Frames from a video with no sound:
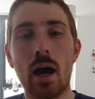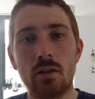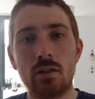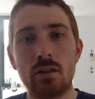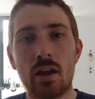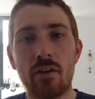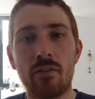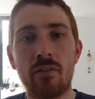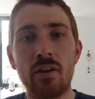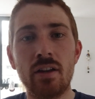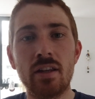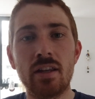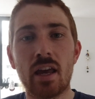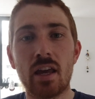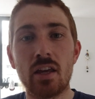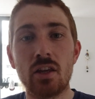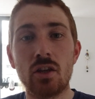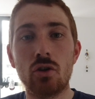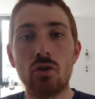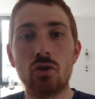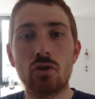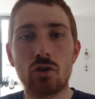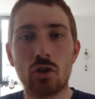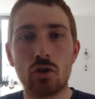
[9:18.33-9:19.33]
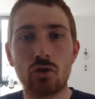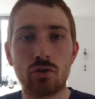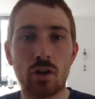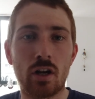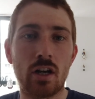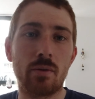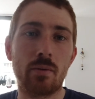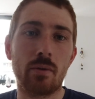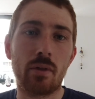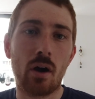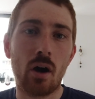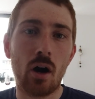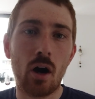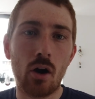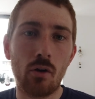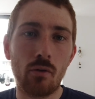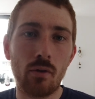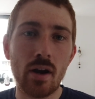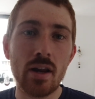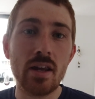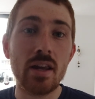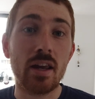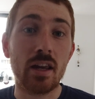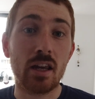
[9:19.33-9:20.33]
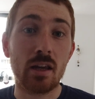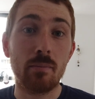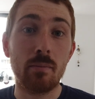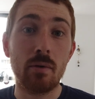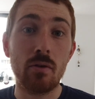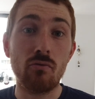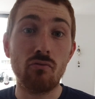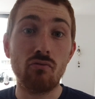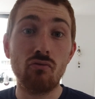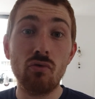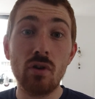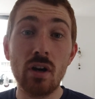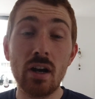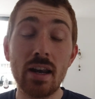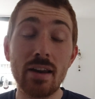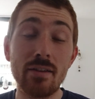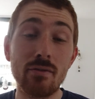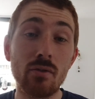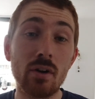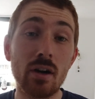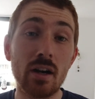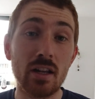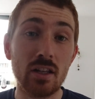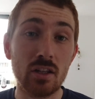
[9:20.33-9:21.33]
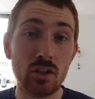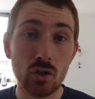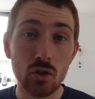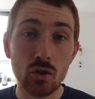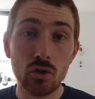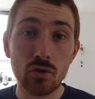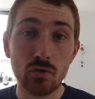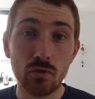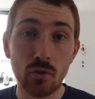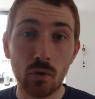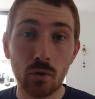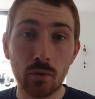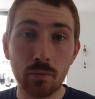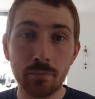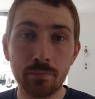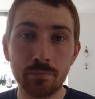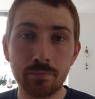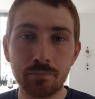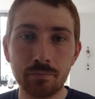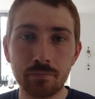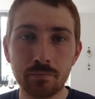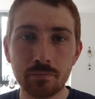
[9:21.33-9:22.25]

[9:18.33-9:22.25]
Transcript: Definitely get used to training with heart rate, it can be really, really useful.